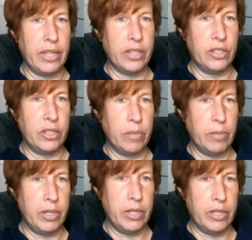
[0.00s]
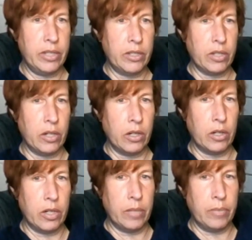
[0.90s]
the Geminids
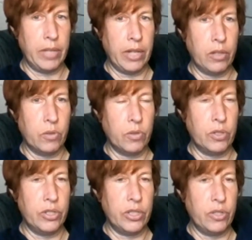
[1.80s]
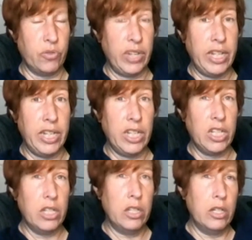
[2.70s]
are um, yellow, orange, and
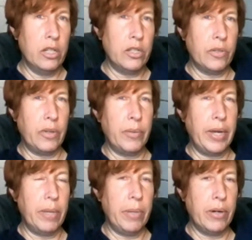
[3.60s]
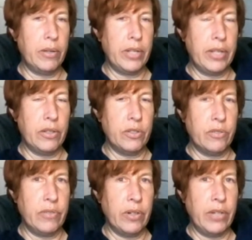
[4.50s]
green. So anyway, apparently
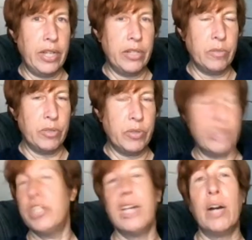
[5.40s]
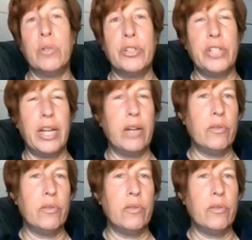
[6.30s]
there's a variation between showers now.